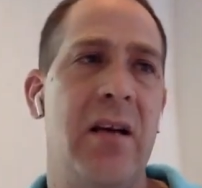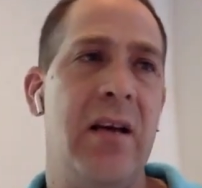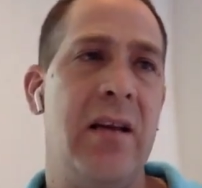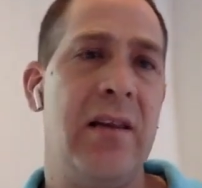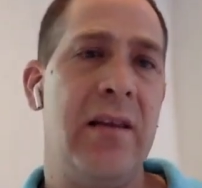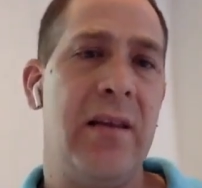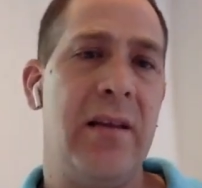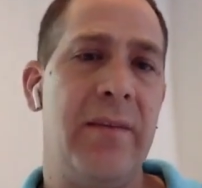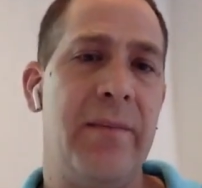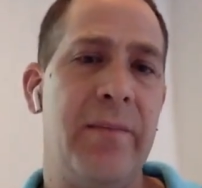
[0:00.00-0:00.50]

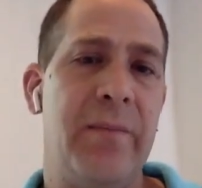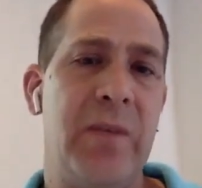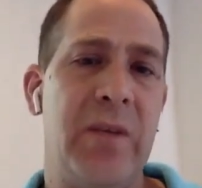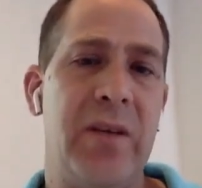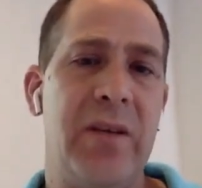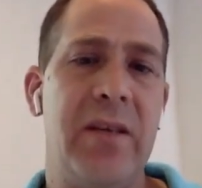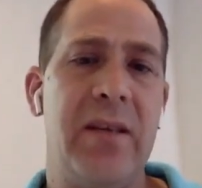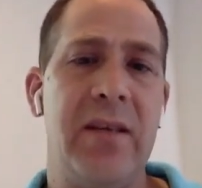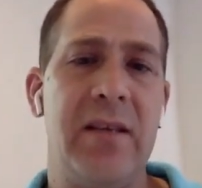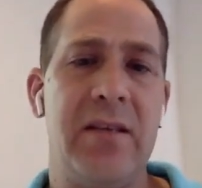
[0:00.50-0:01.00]
And the
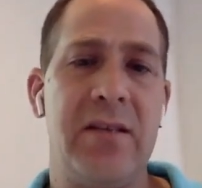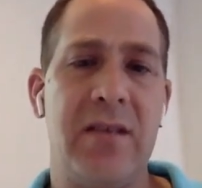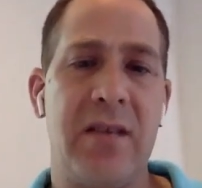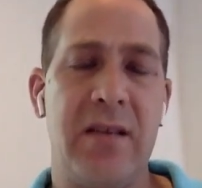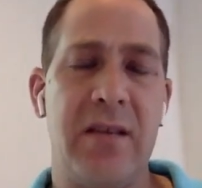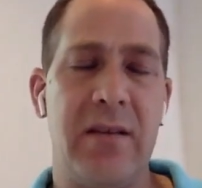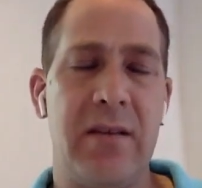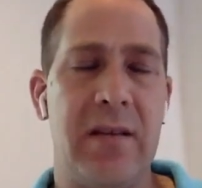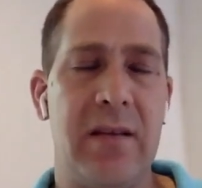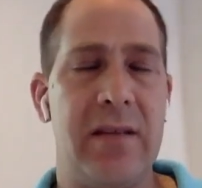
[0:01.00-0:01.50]
good thing
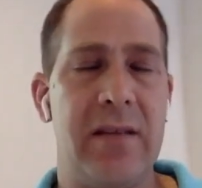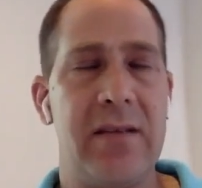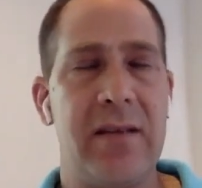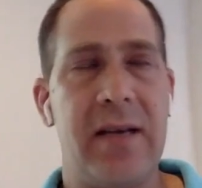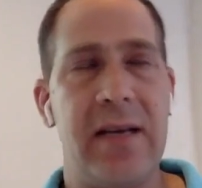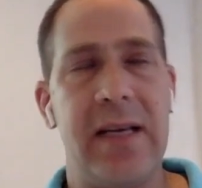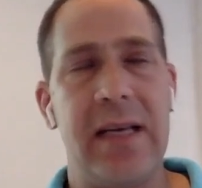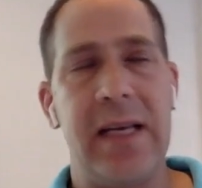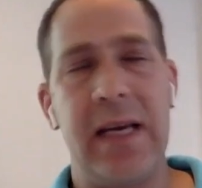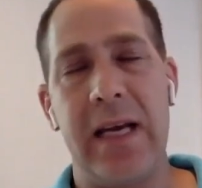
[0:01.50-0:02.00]
that
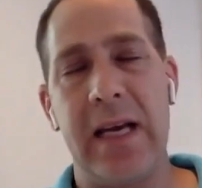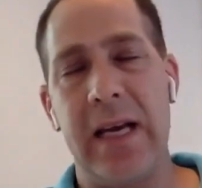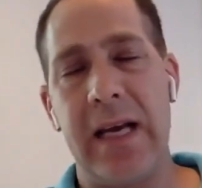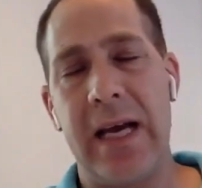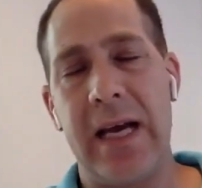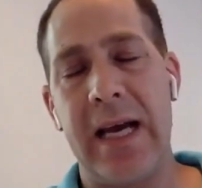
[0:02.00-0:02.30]
Shiny